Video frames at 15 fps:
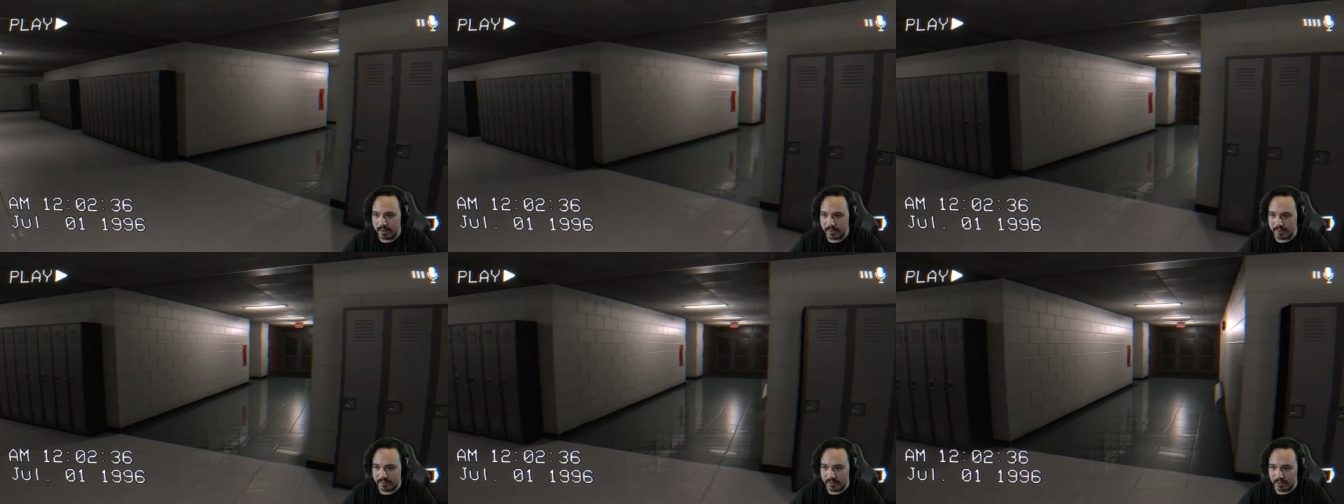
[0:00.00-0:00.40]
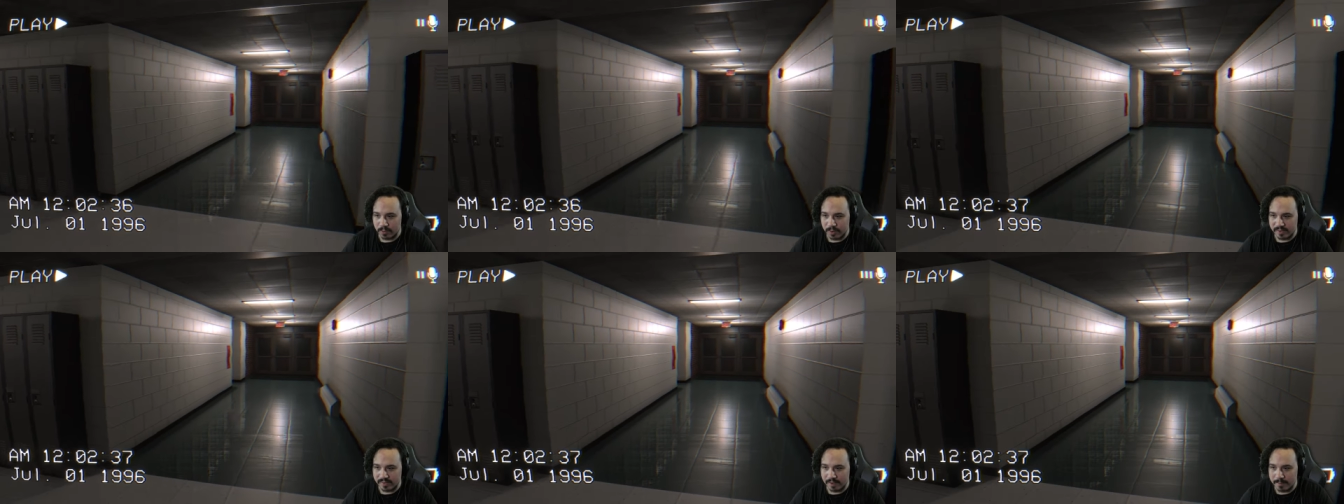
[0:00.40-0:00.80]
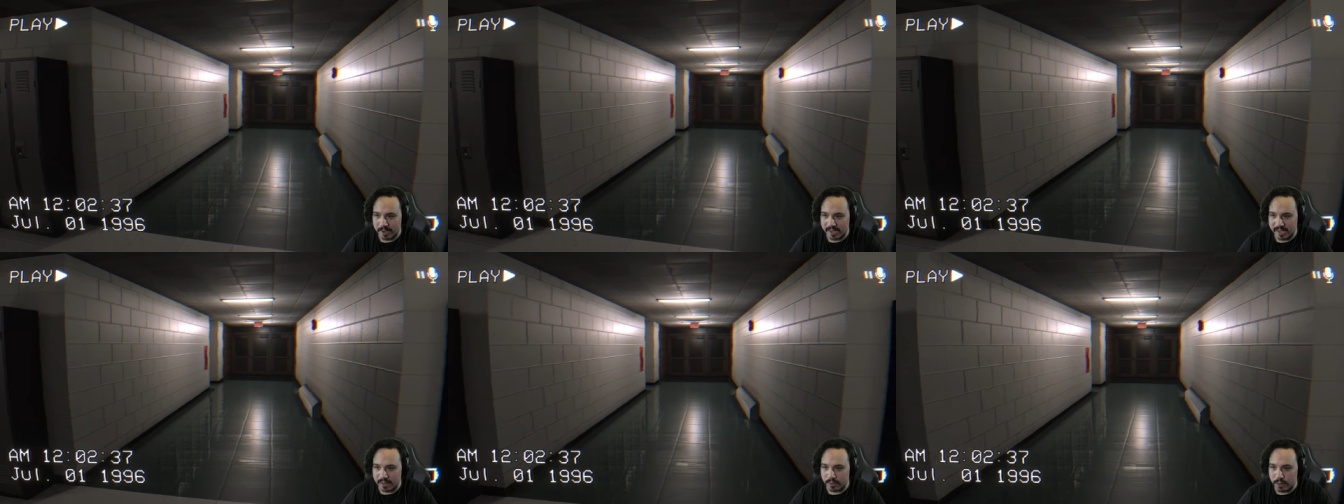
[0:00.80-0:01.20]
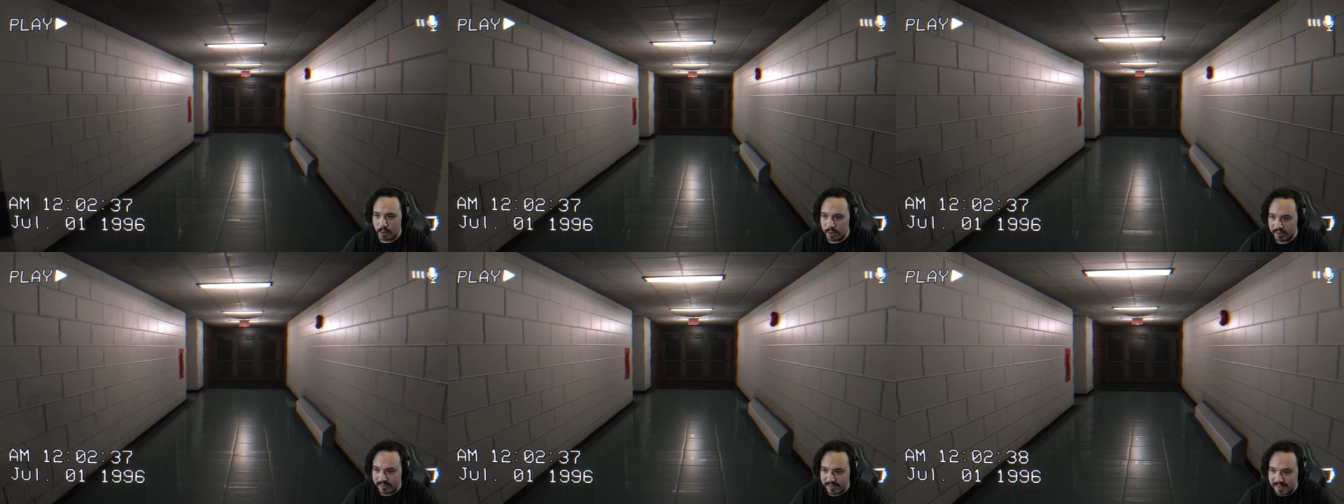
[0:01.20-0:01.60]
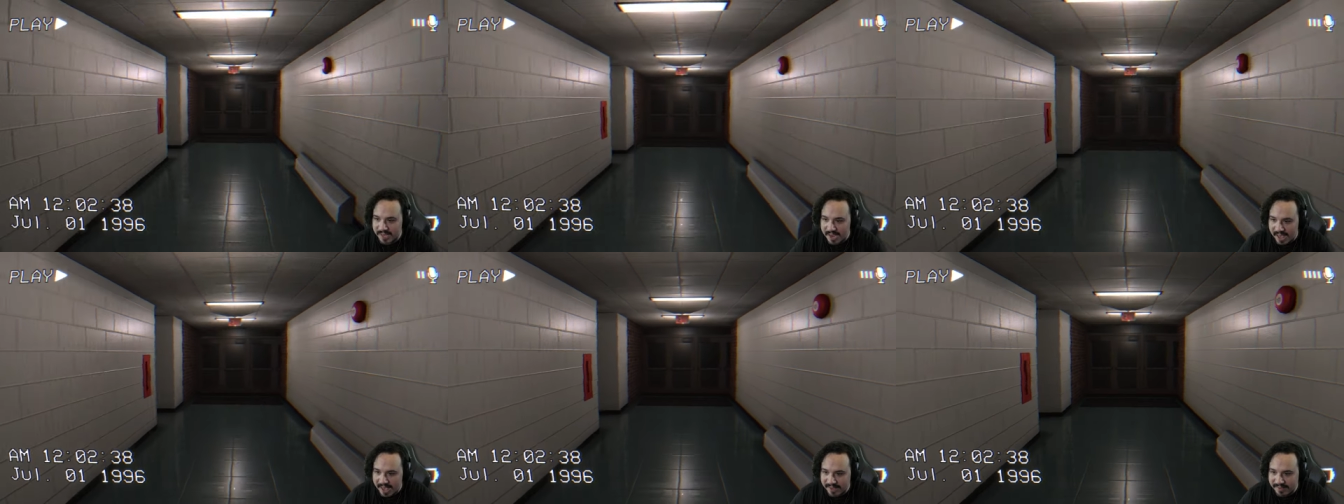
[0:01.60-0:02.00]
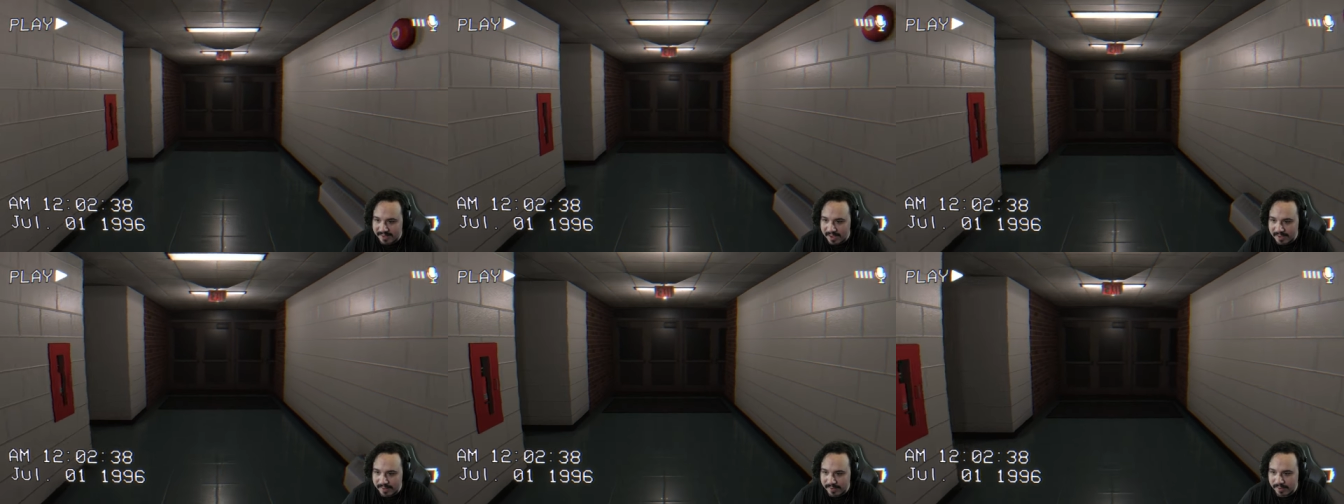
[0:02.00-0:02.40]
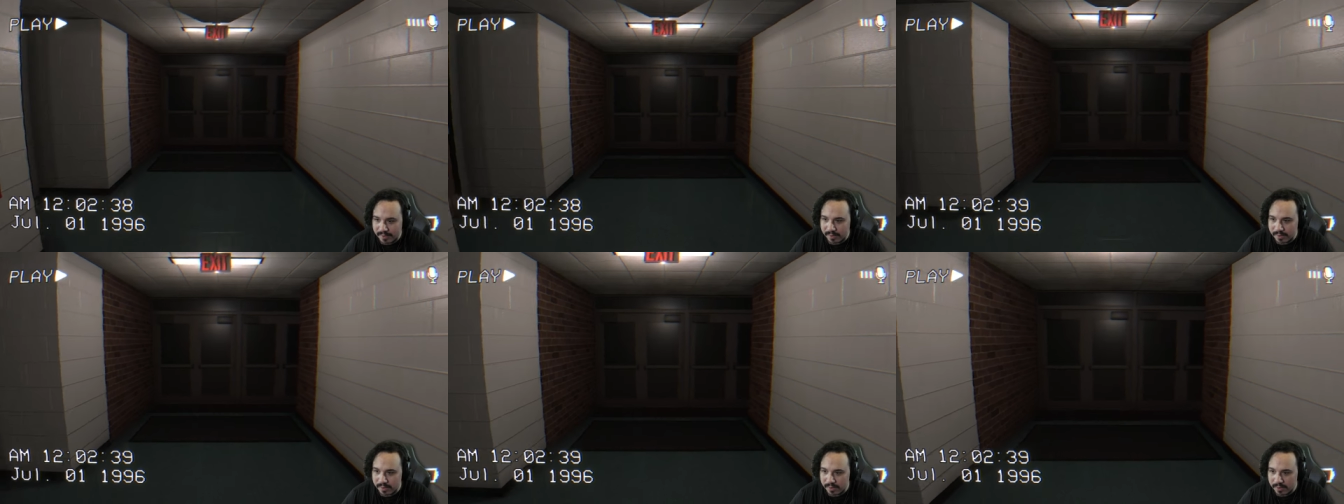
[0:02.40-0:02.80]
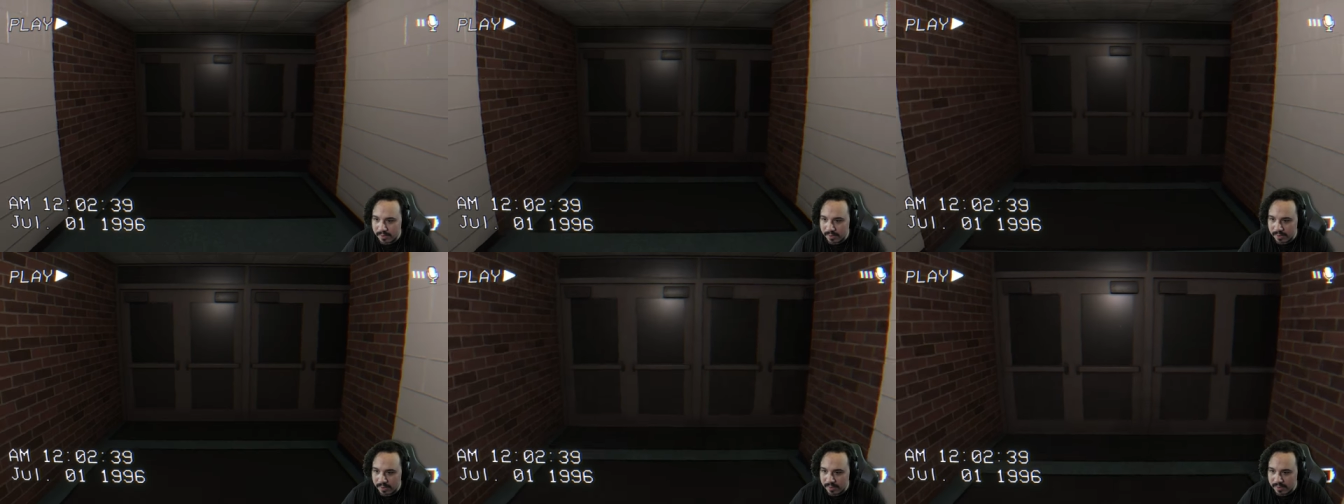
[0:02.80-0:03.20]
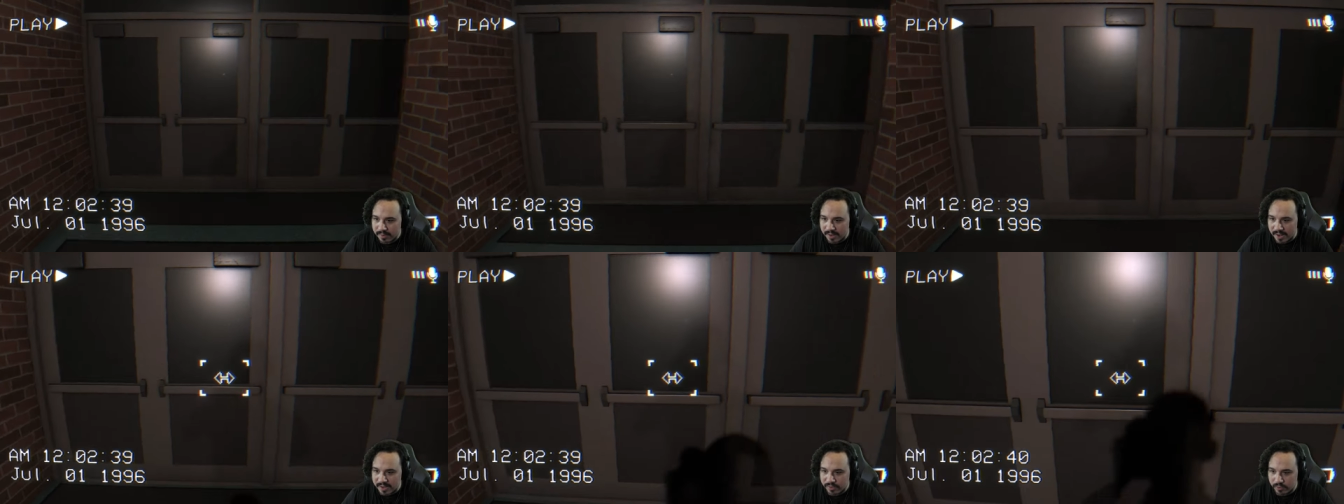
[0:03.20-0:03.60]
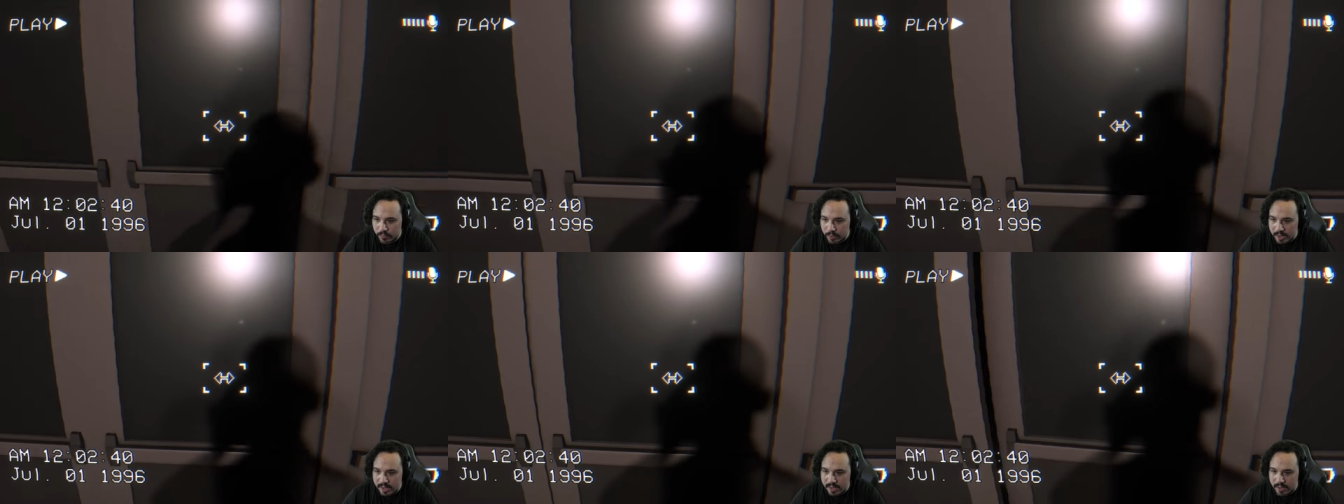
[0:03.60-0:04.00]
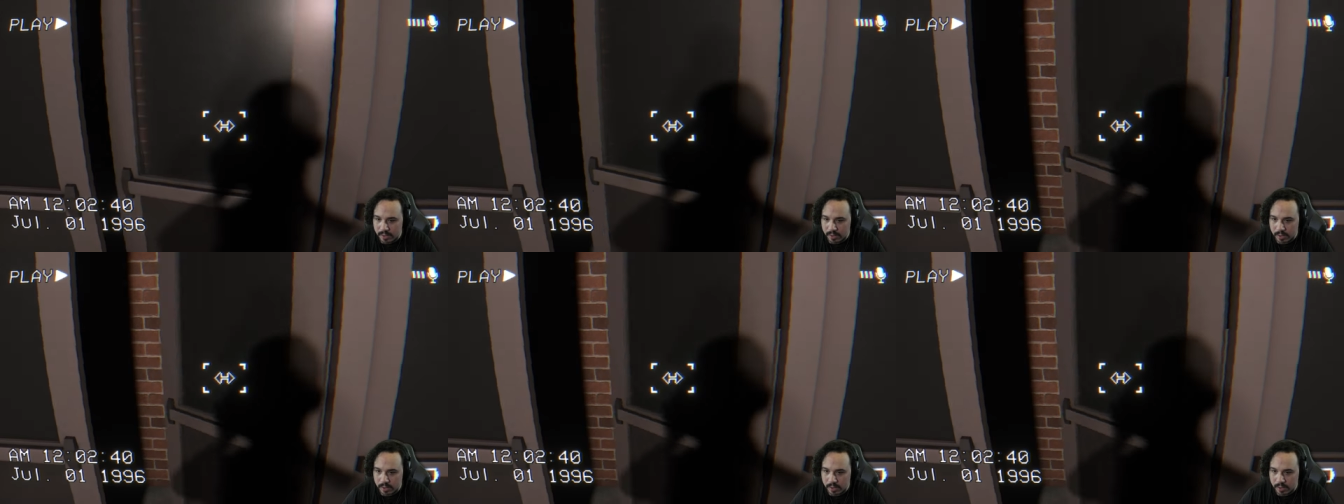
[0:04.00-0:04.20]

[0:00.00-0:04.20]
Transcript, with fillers: Because otherwise I might get lost. The exit? Did I do it?